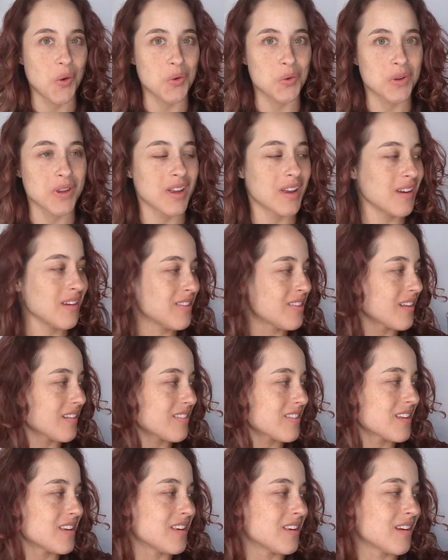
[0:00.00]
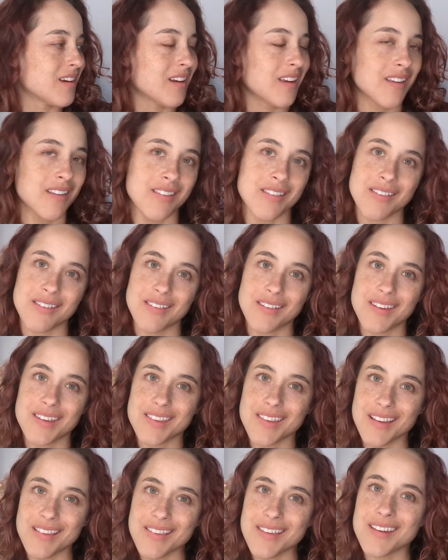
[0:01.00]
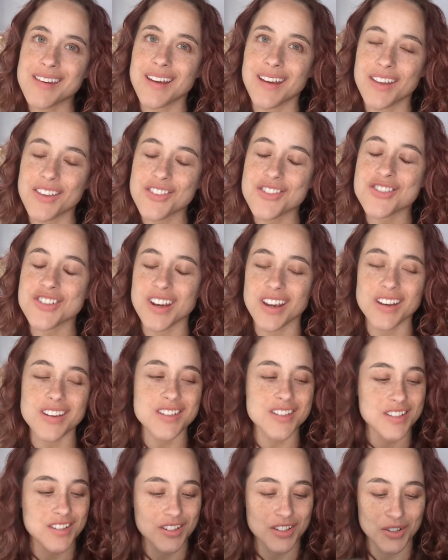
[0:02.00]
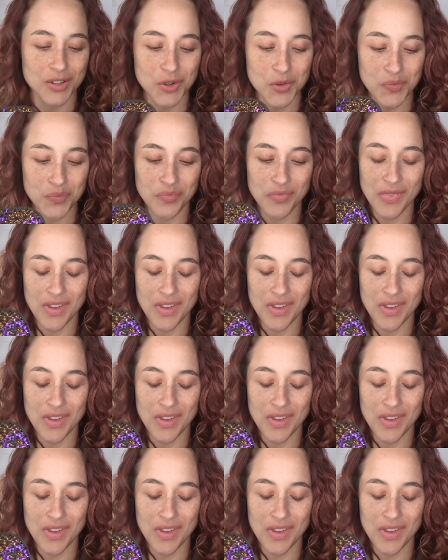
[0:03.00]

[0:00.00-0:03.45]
Okay, that's a nice shade too.